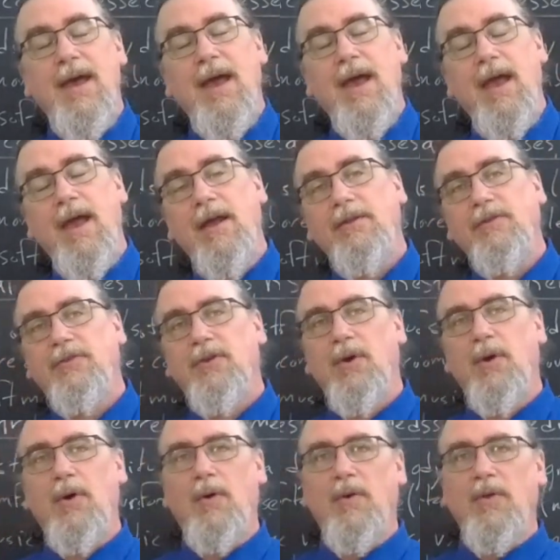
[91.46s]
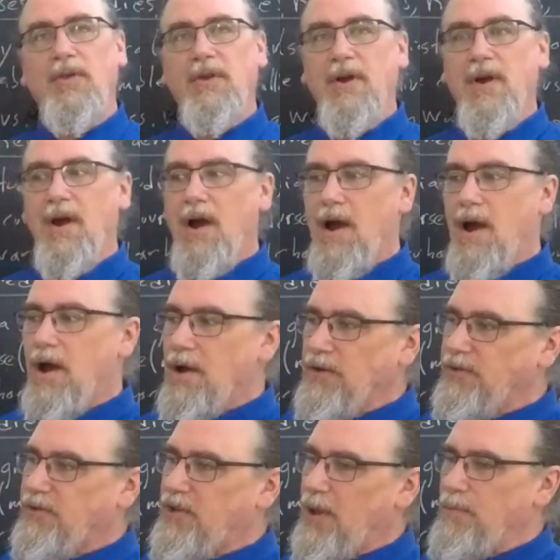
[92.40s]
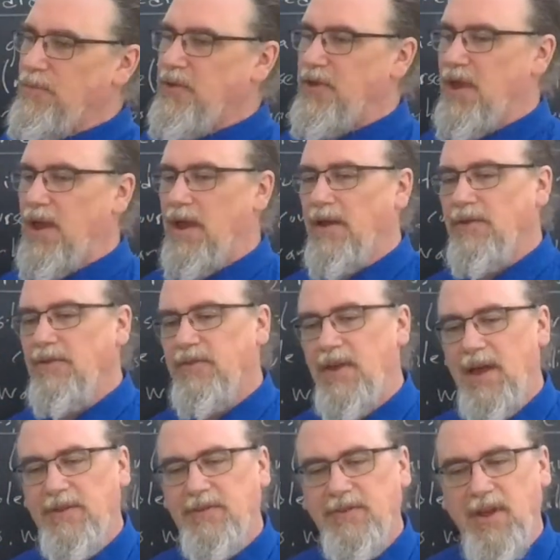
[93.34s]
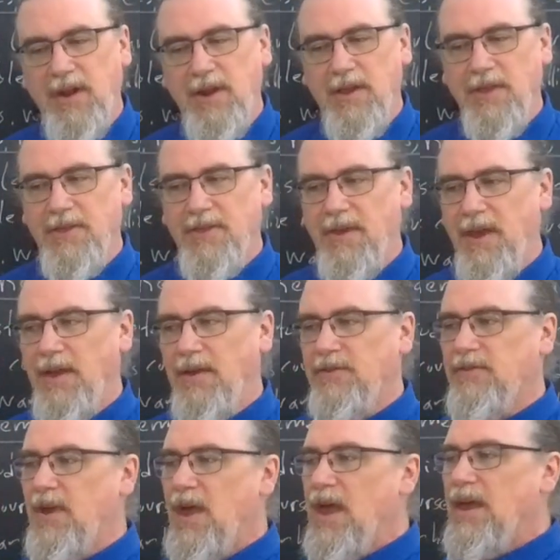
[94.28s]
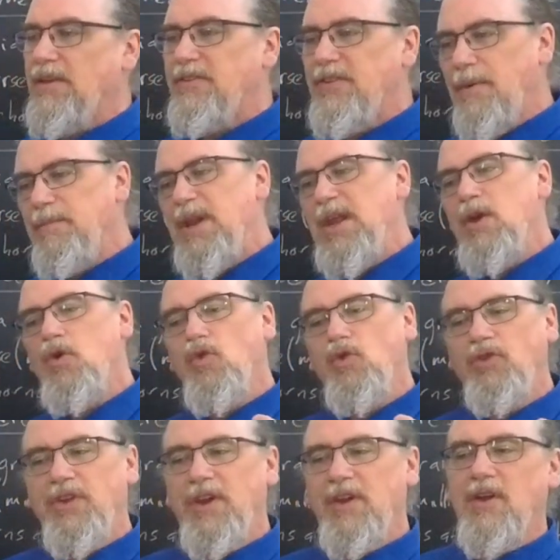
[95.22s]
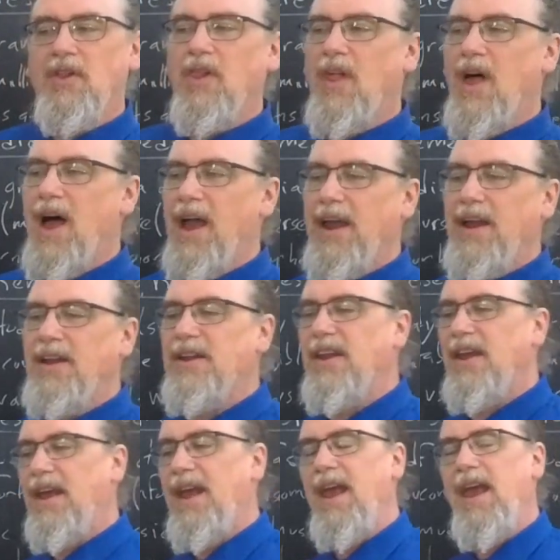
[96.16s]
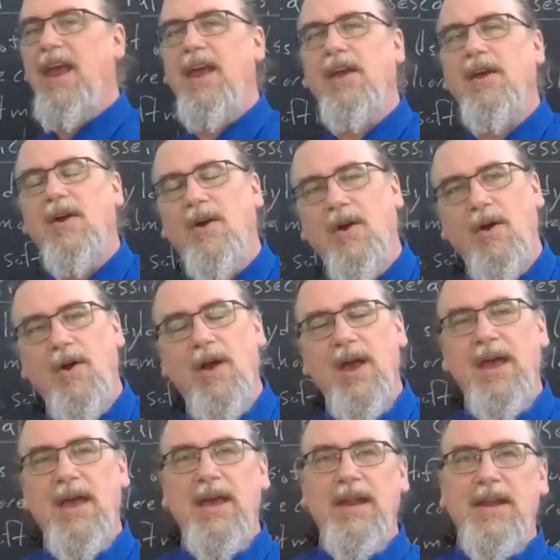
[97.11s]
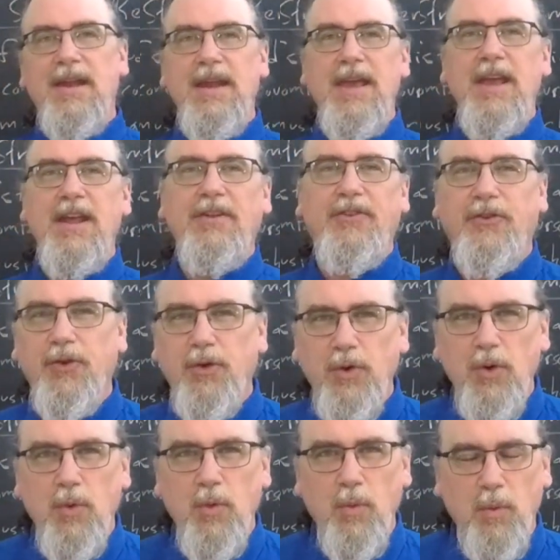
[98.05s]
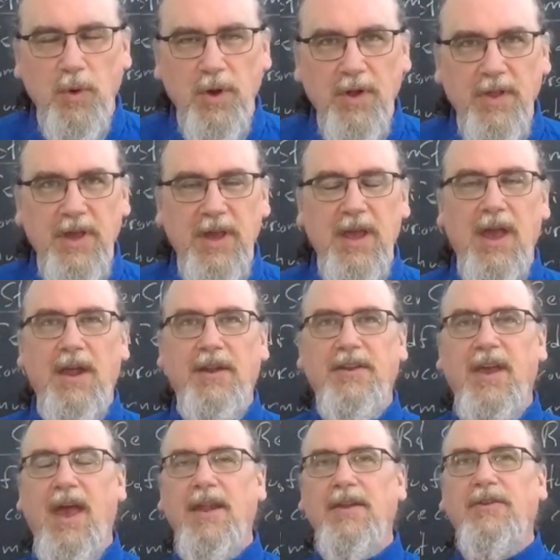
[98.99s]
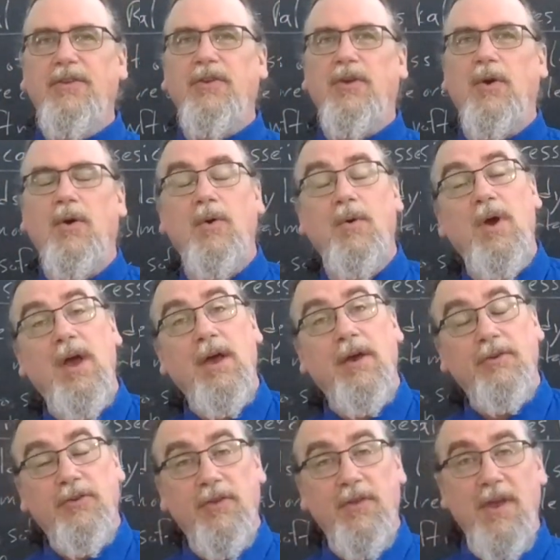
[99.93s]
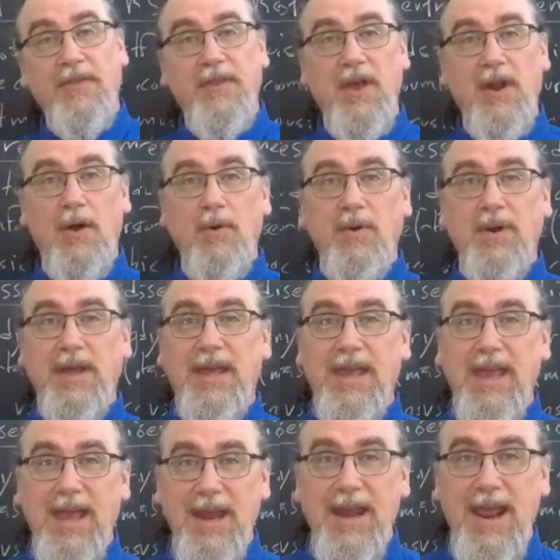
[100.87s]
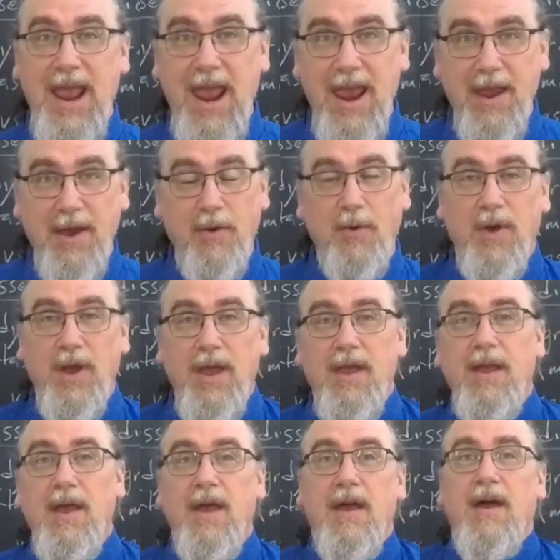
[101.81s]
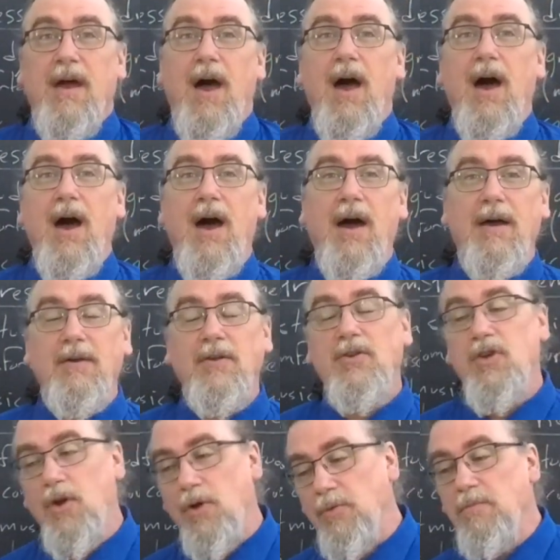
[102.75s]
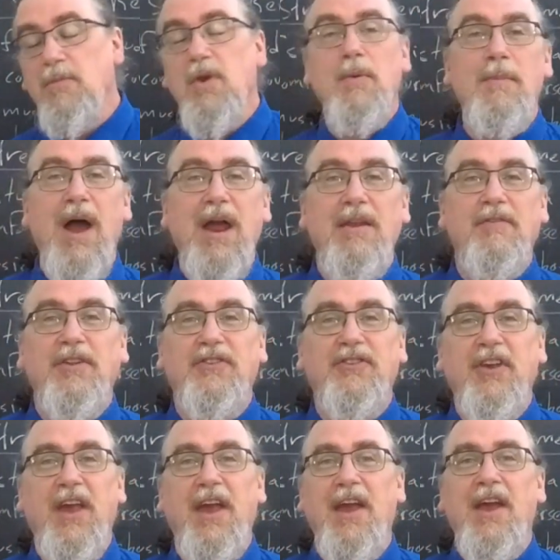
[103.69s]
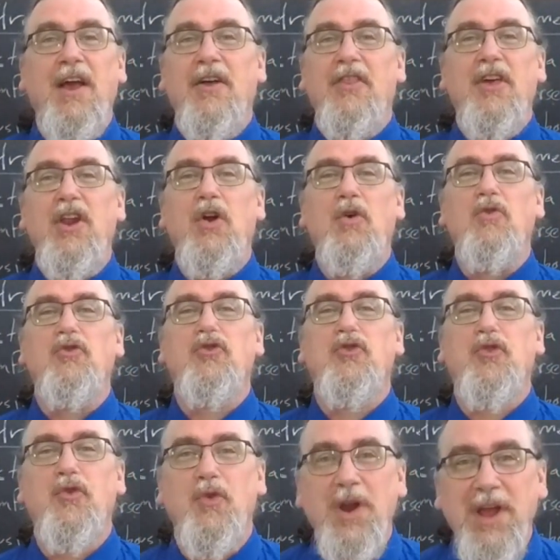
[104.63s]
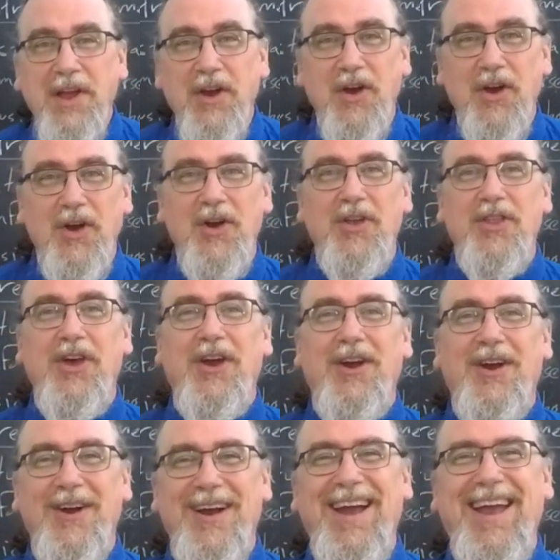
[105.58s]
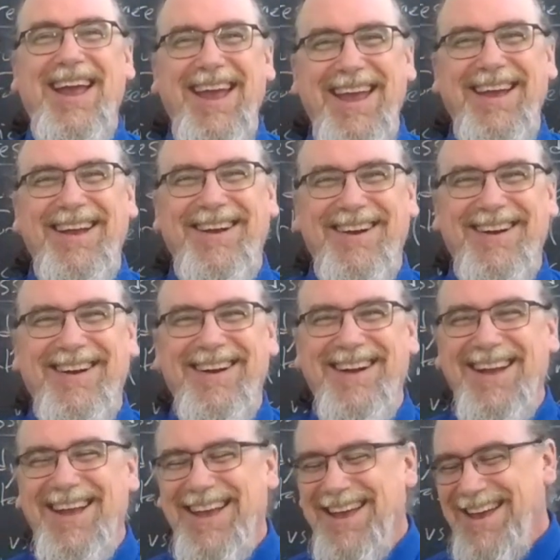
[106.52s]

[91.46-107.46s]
And so there are some things that Seneca thinks somebody who's inclined to anger needs to really attend to so that they don't get angry. You might even say they don't trigger their anger